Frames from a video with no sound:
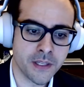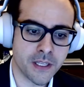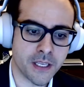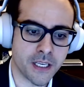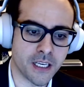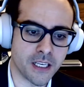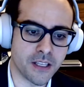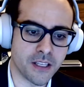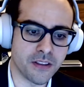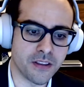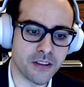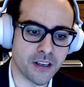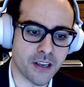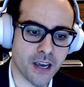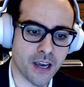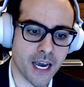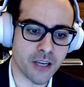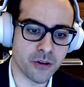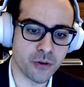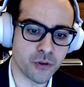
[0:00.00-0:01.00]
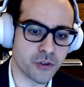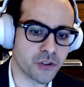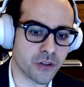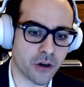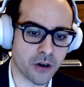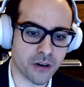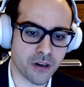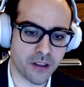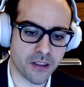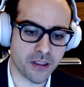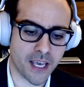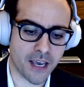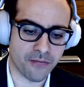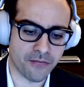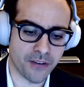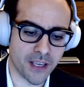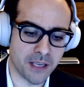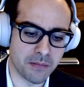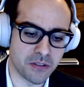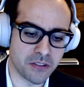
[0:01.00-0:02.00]
And the guy who started
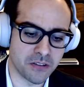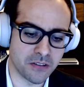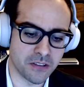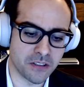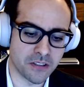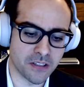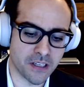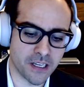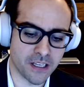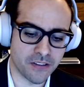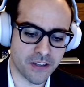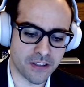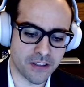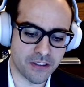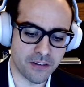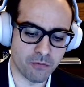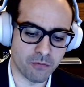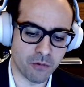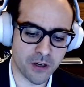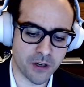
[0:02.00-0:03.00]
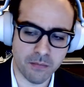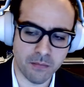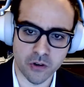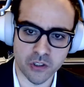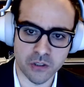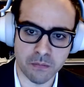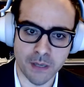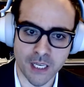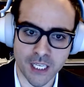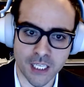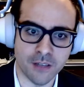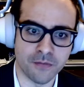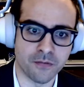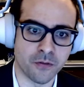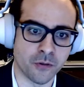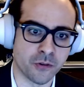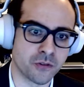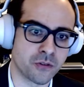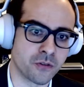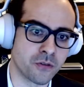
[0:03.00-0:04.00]
that famously said that one of the most
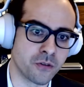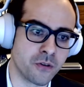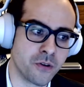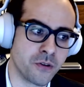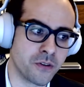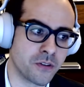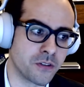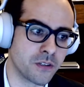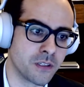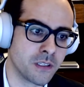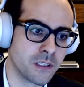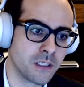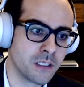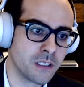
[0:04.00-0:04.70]
painful truths